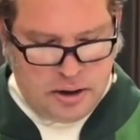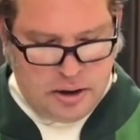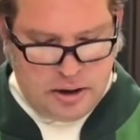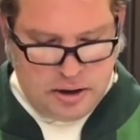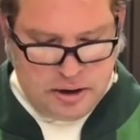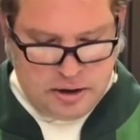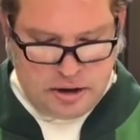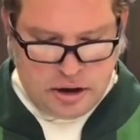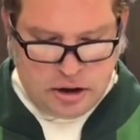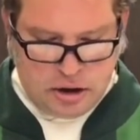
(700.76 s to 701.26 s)

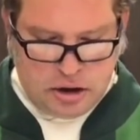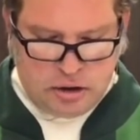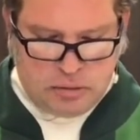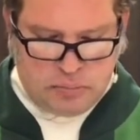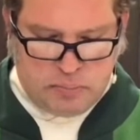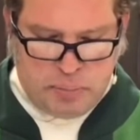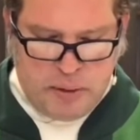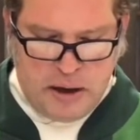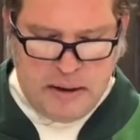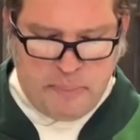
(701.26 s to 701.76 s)
the
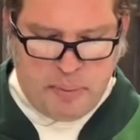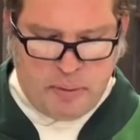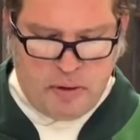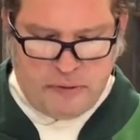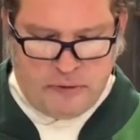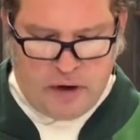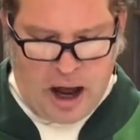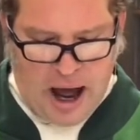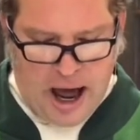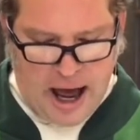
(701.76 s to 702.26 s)
people of
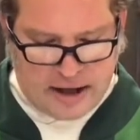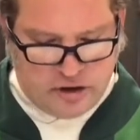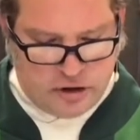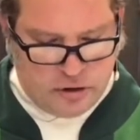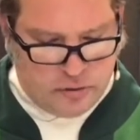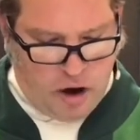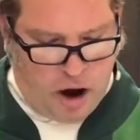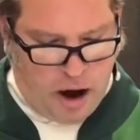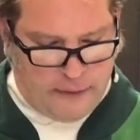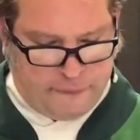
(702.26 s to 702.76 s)
God do
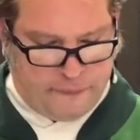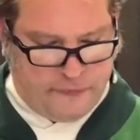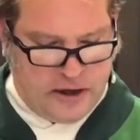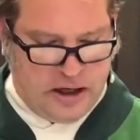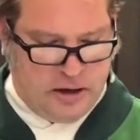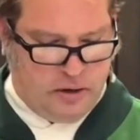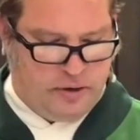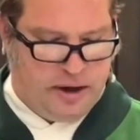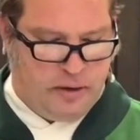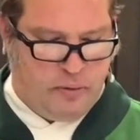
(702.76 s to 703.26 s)
not
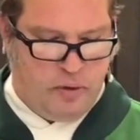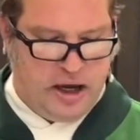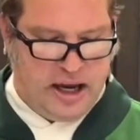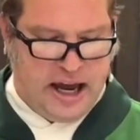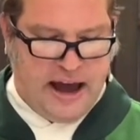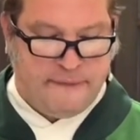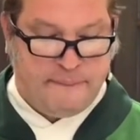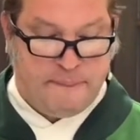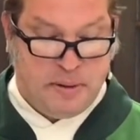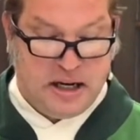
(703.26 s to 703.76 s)
feel that we
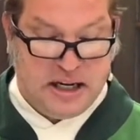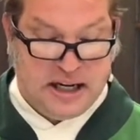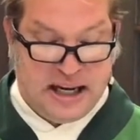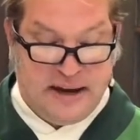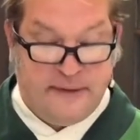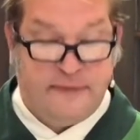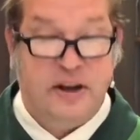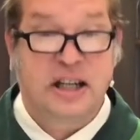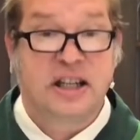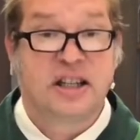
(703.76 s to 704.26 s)
have been
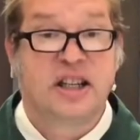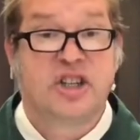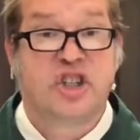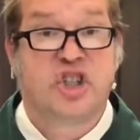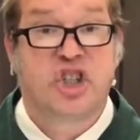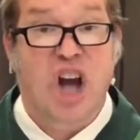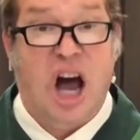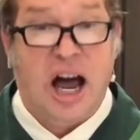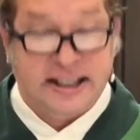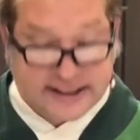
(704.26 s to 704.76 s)
given the
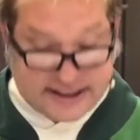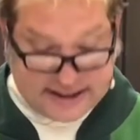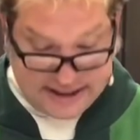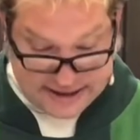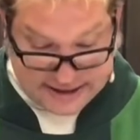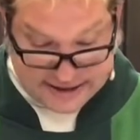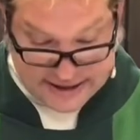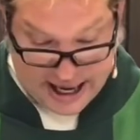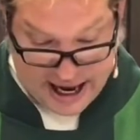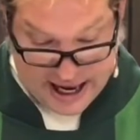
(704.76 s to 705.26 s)

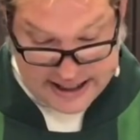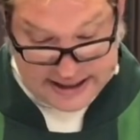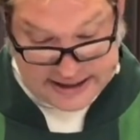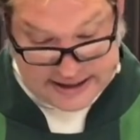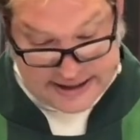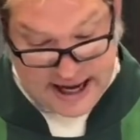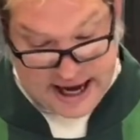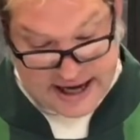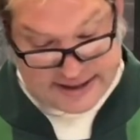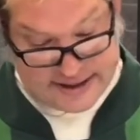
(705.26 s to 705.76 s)
justice that is
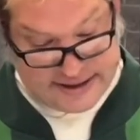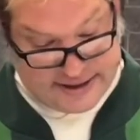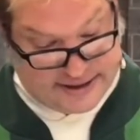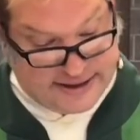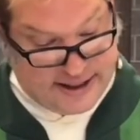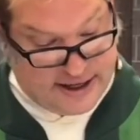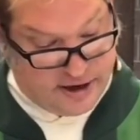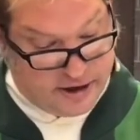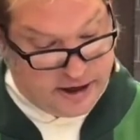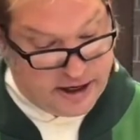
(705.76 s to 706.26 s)

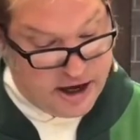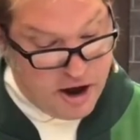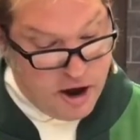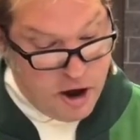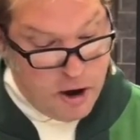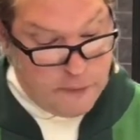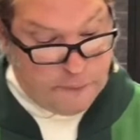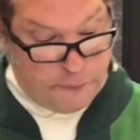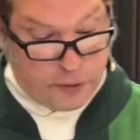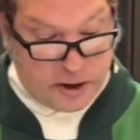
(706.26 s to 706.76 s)
necessary
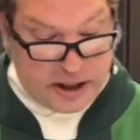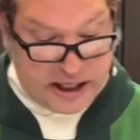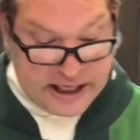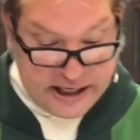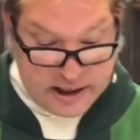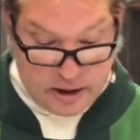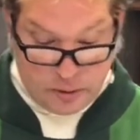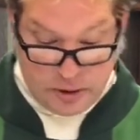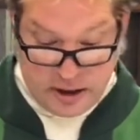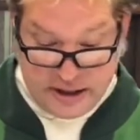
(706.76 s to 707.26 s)
for
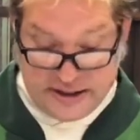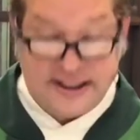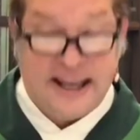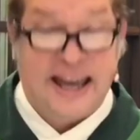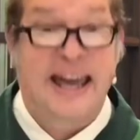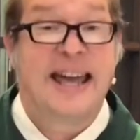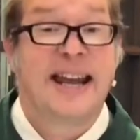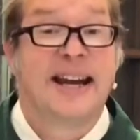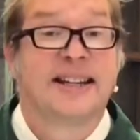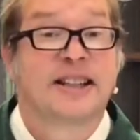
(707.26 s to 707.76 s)
healings,
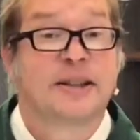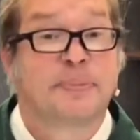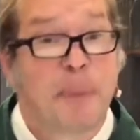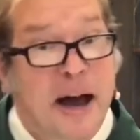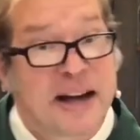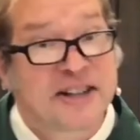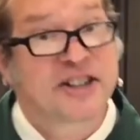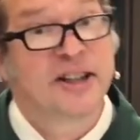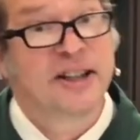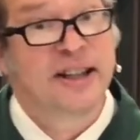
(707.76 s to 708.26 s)
and
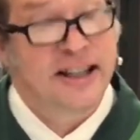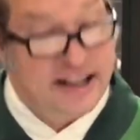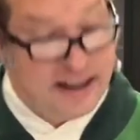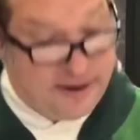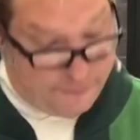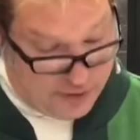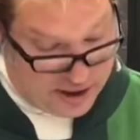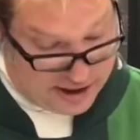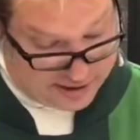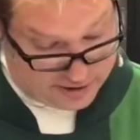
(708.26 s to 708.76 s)
especially the
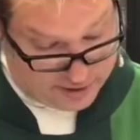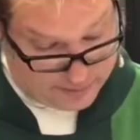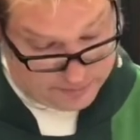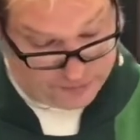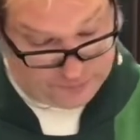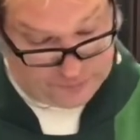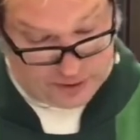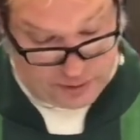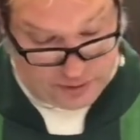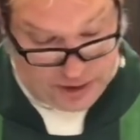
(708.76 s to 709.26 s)
victims
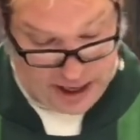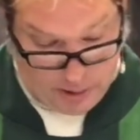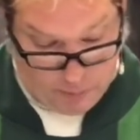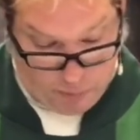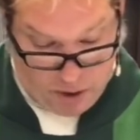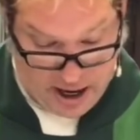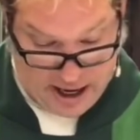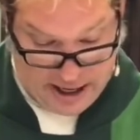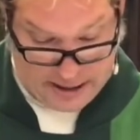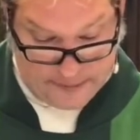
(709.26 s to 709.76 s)
feel that
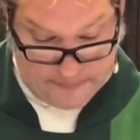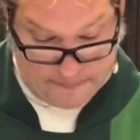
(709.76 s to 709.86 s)
way.